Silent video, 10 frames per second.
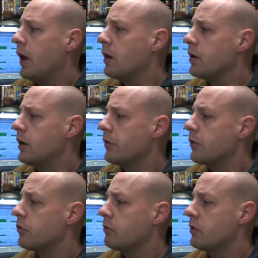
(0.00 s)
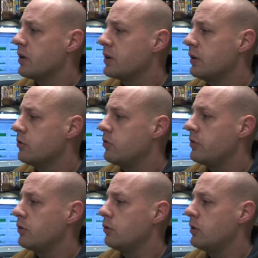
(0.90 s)
And other server
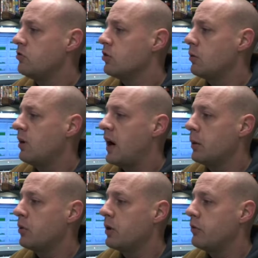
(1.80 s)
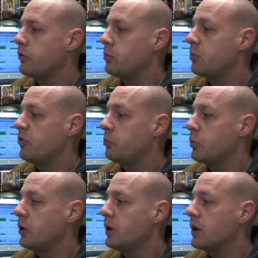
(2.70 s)
technologies including Java, Hibernate,
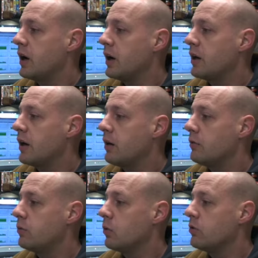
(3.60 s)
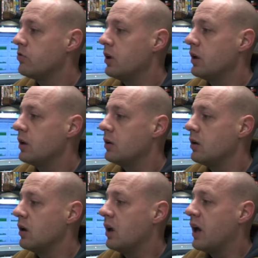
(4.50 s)
Spring, iCal4j, and
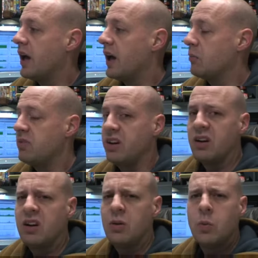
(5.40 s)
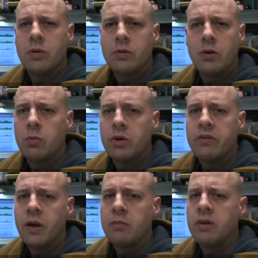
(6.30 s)
Abdera. What
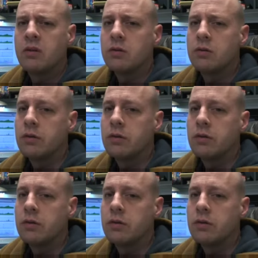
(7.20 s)
is Abdera?